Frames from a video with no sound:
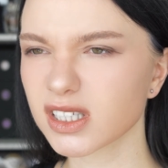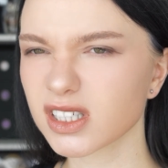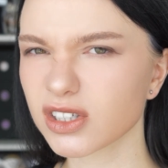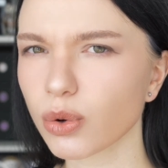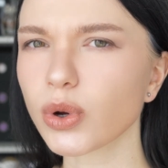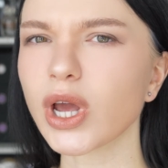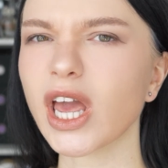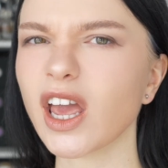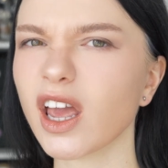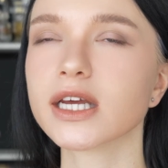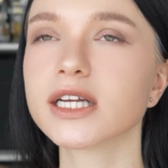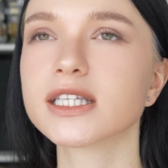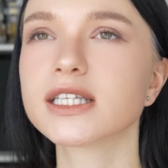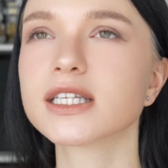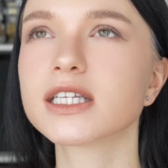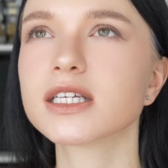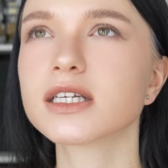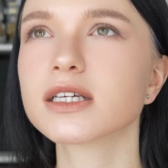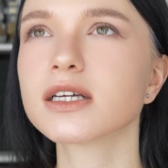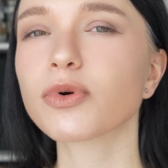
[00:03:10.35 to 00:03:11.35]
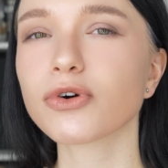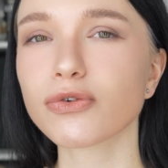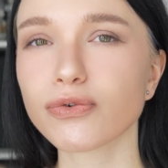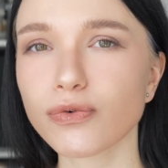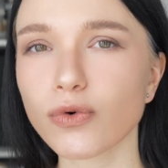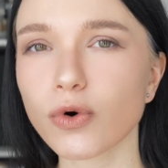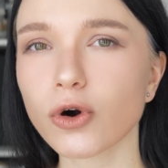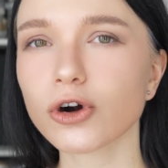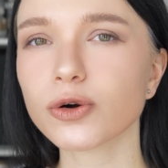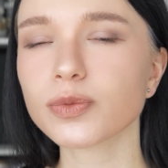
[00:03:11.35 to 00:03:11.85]
okay. It
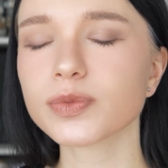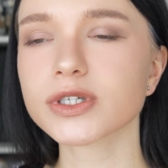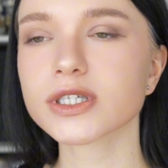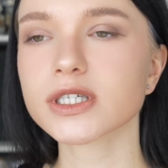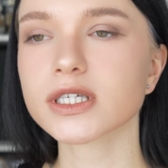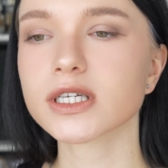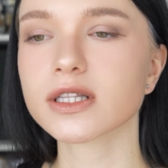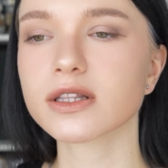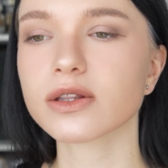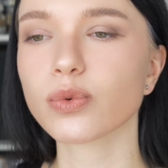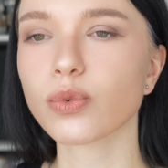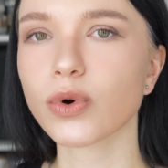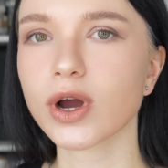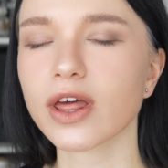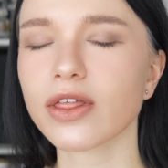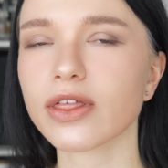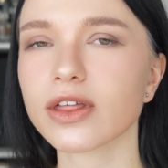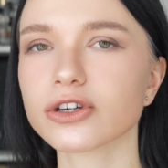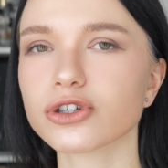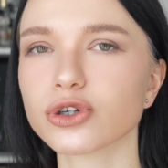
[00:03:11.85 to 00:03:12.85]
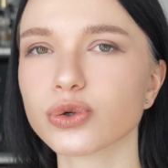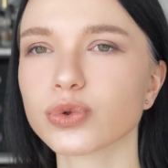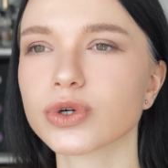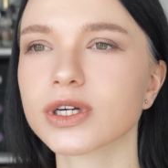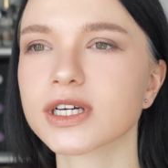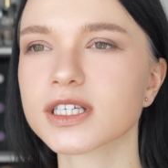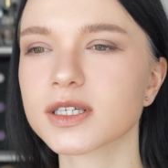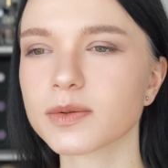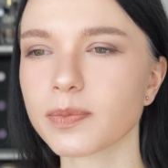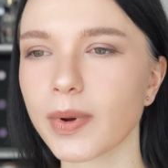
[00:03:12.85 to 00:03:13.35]
performs in the way that you would
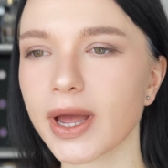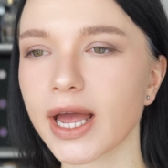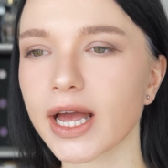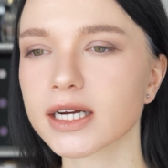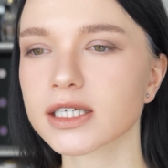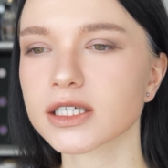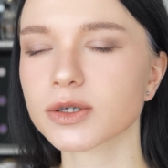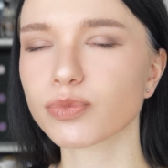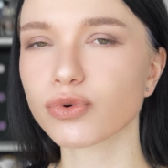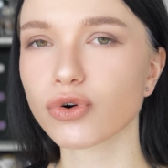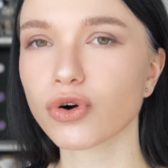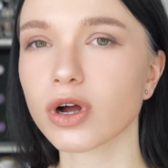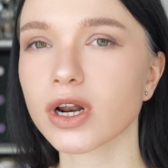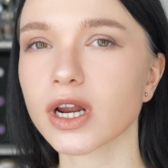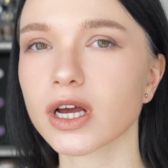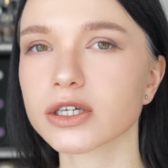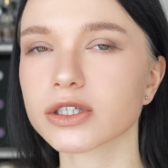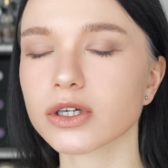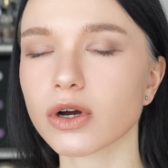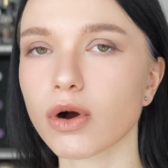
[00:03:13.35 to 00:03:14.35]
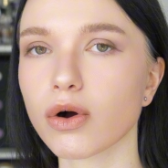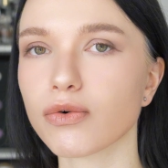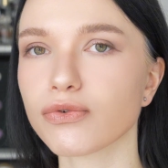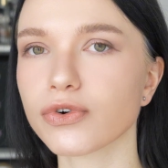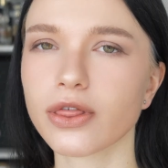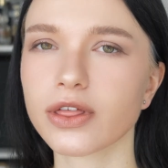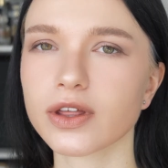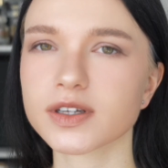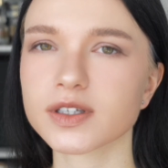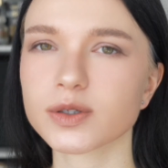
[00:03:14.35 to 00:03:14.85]
expect a product of
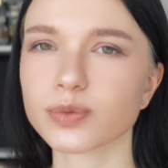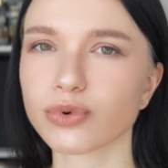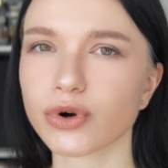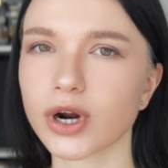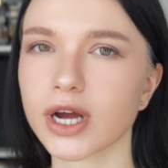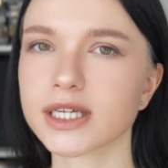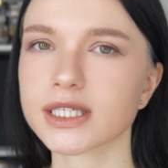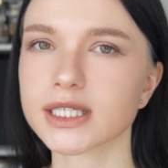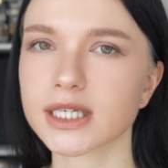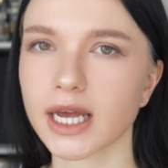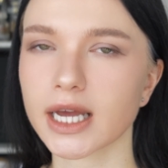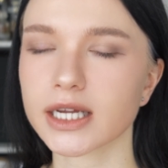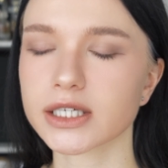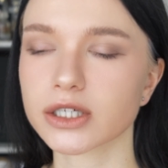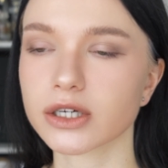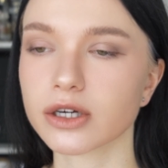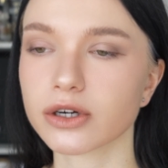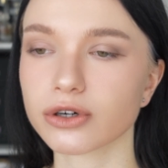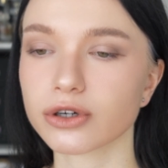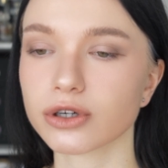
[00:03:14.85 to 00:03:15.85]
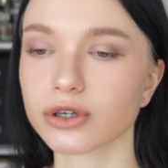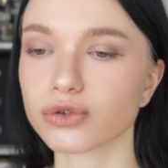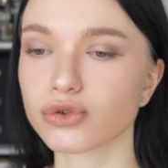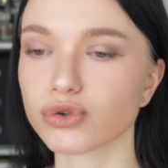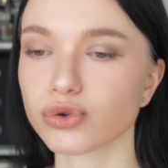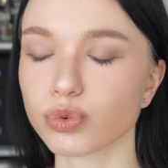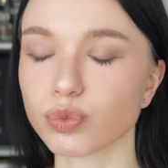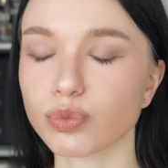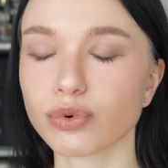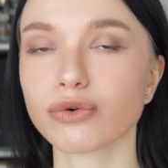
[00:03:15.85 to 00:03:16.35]
this price category
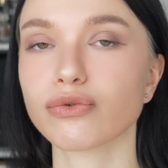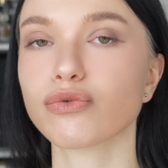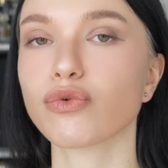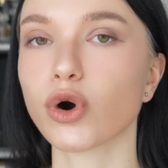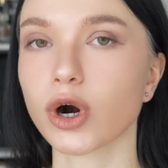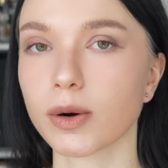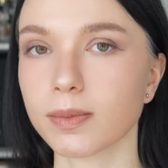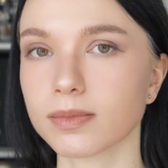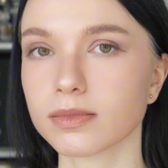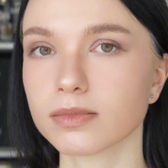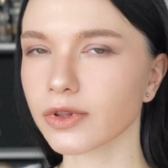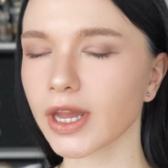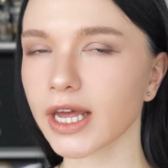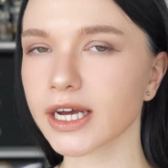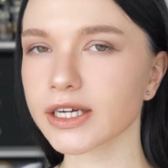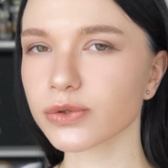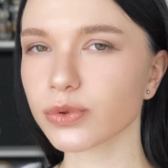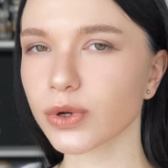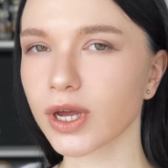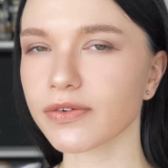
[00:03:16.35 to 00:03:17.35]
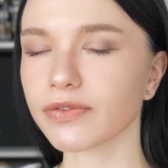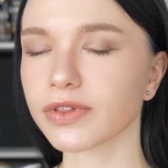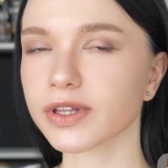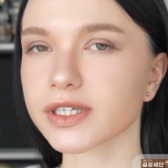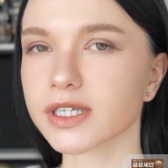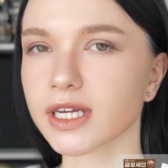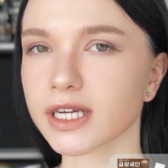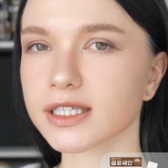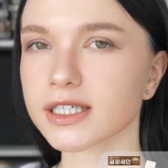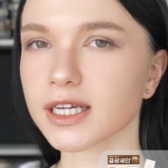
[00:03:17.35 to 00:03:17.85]
to perform. Next we have
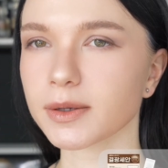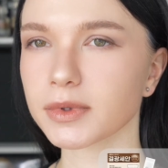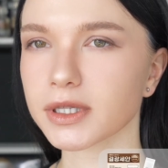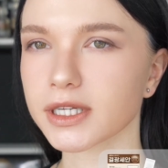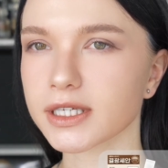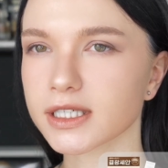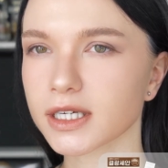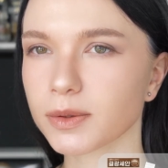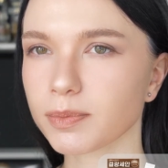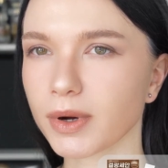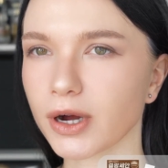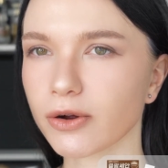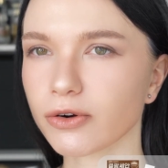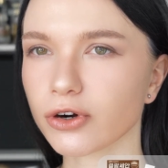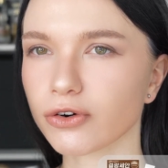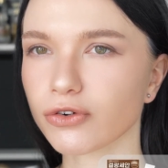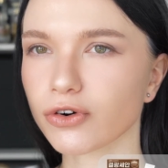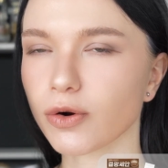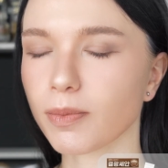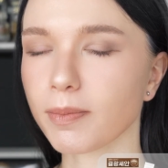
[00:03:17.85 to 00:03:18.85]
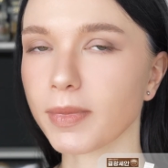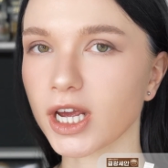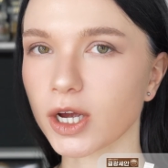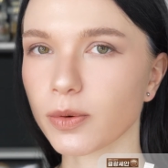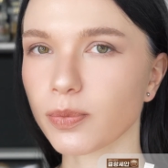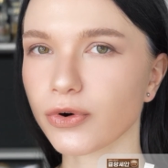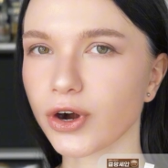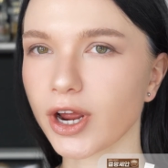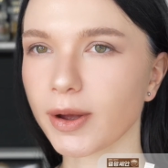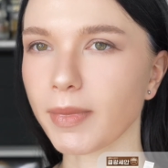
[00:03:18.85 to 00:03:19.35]
this enzyme cleansing powder from Make
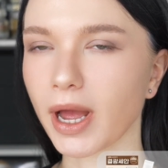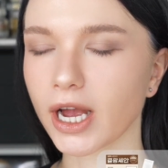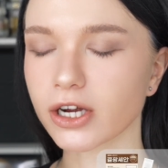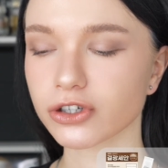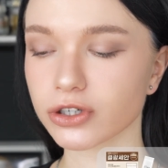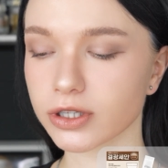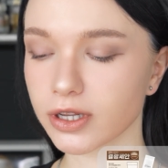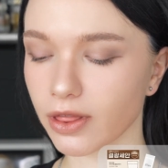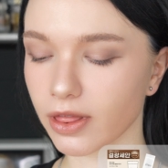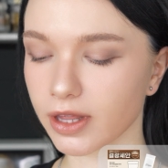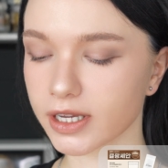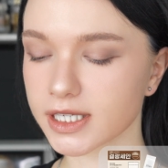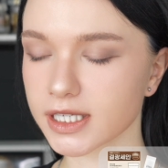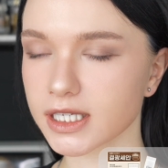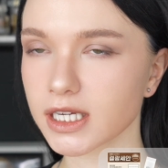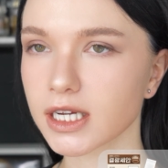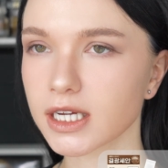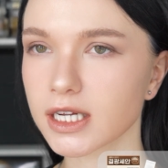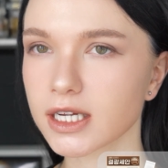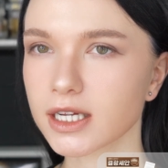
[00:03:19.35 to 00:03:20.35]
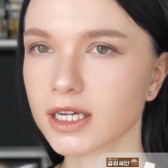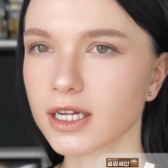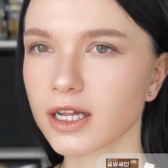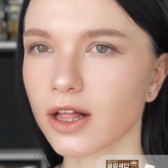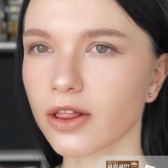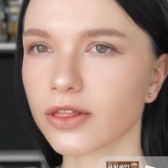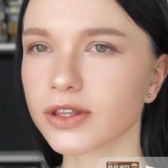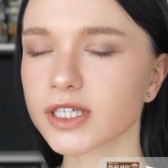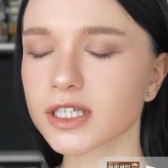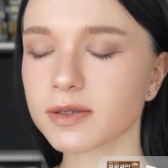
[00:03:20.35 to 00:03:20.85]
Prem. Actually this
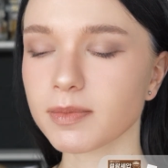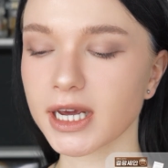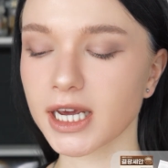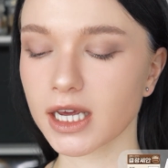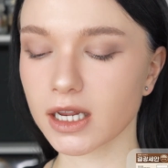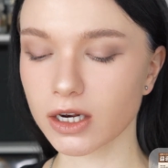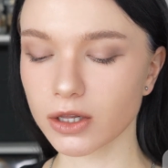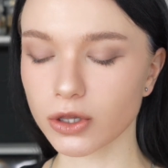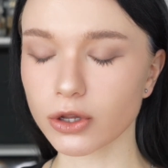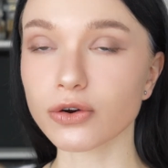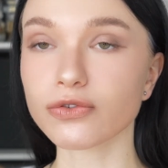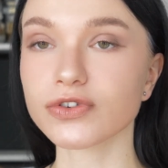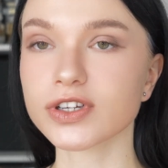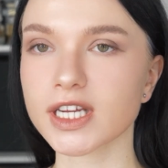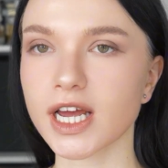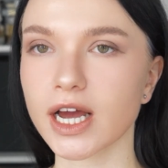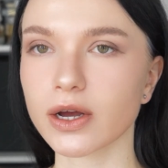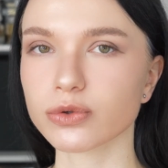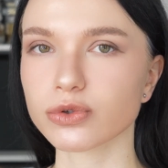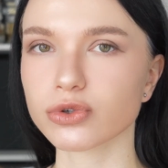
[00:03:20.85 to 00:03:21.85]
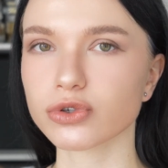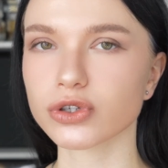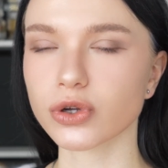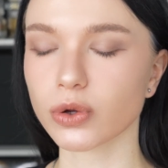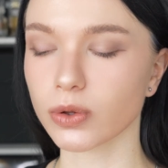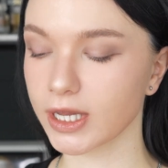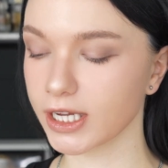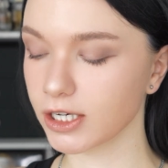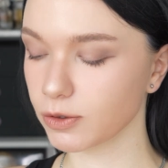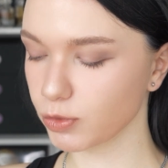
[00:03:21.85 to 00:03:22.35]
is making a lot of sound, so
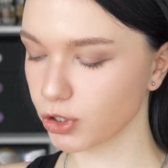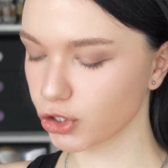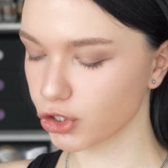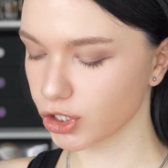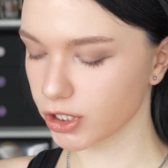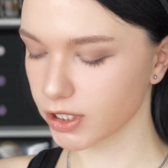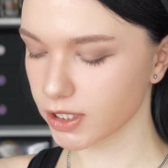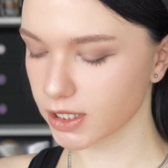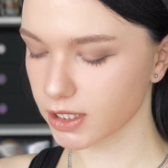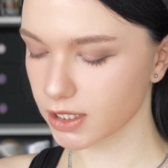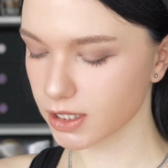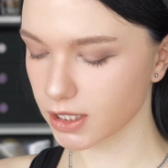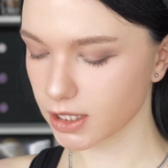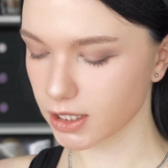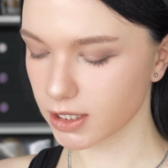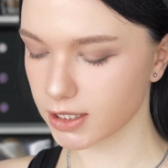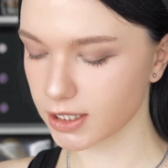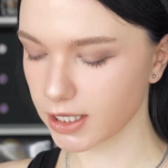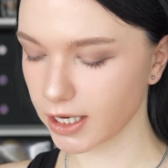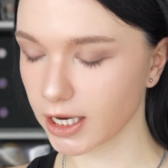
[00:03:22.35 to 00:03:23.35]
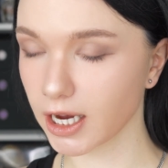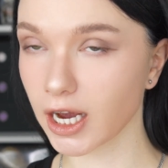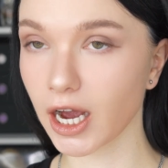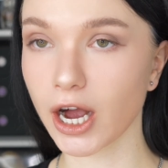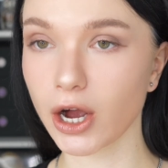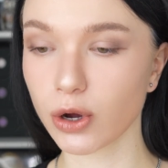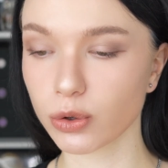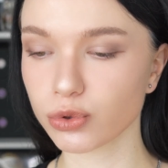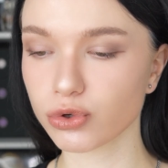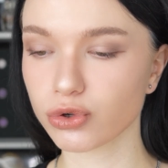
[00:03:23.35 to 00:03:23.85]
let me just take
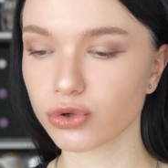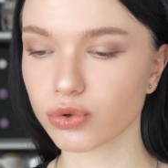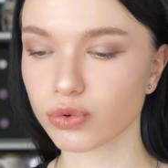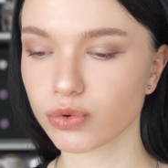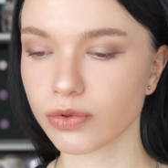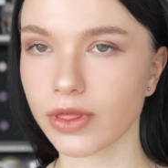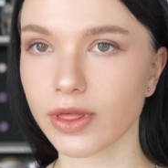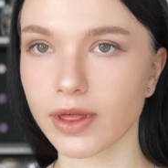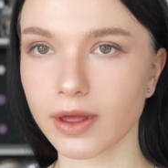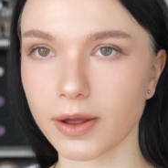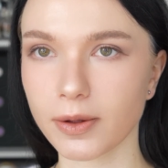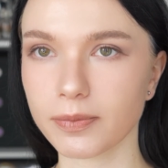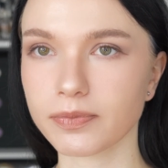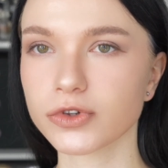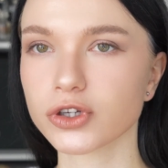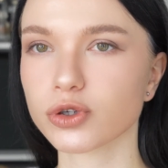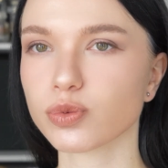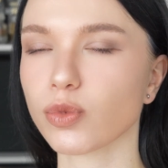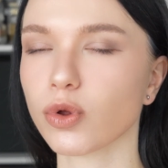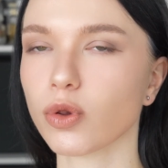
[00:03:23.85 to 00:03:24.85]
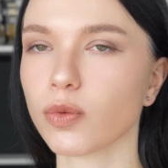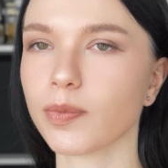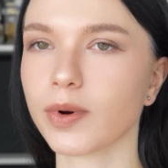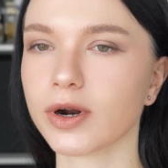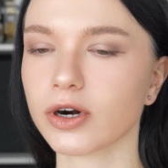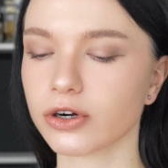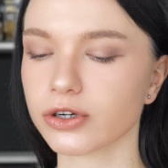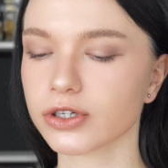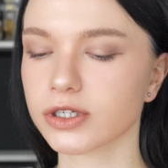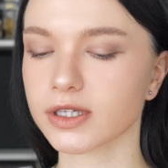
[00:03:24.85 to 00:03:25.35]
out the small
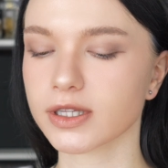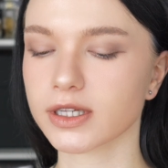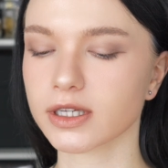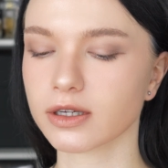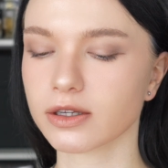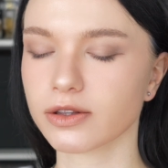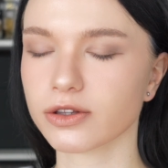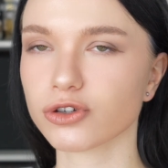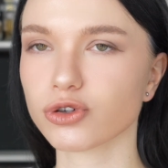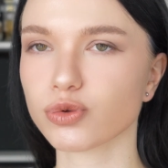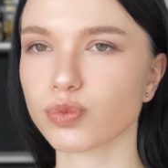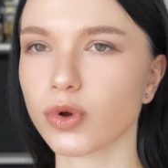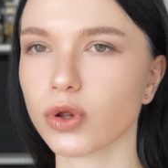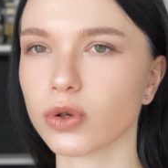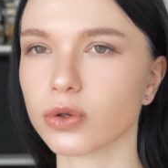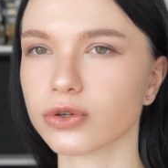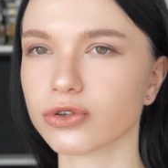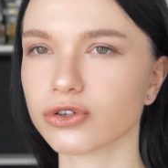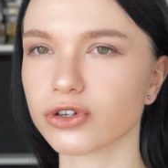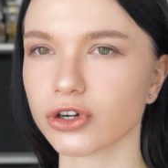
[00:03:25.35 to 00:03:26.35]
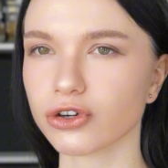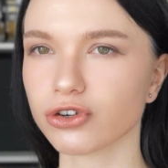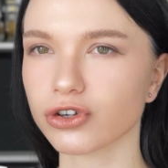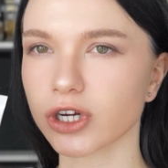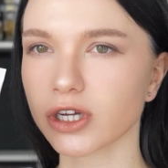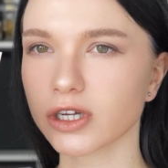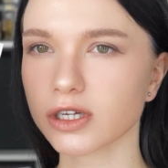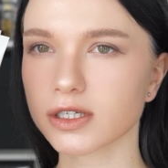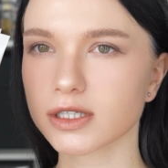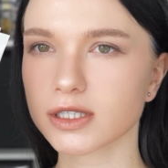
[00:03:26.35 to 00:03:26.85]
parts, the small
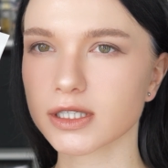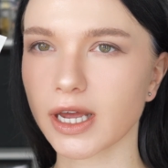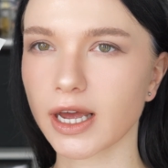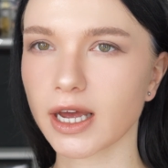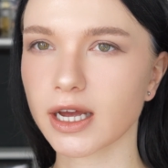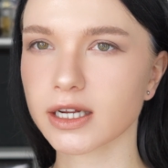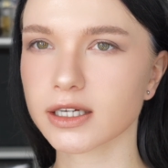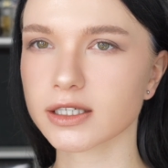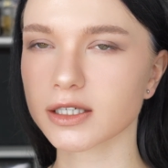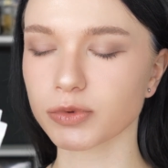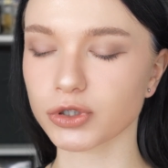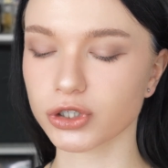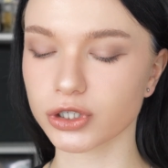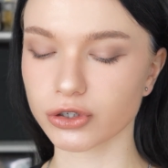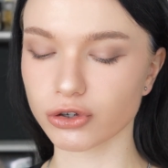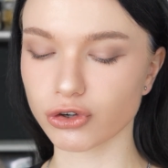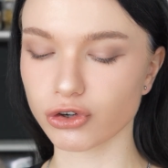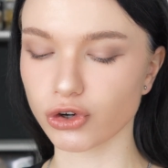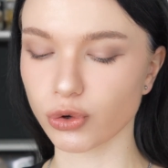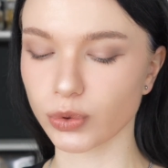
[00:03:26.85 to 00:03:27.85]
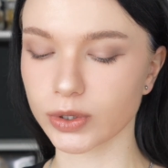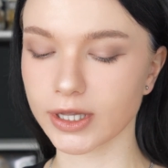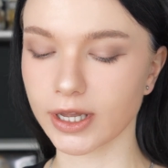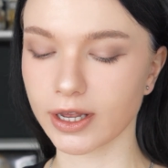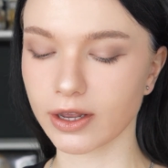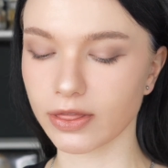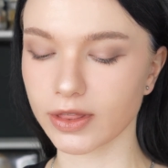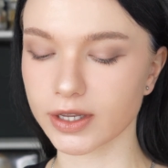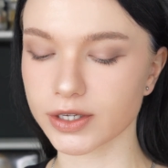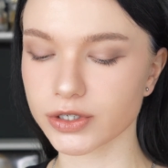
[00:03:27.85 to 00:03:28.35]
sachets, and I'm just going to show it
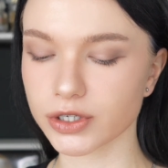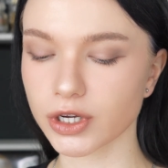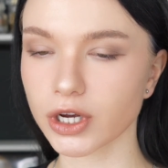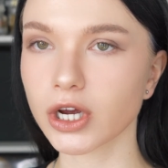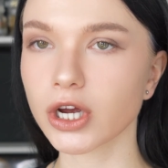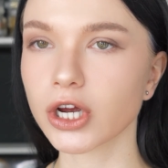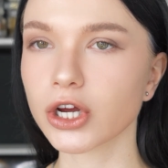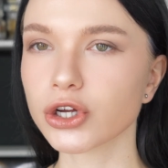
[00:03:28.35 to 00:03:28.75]
like this.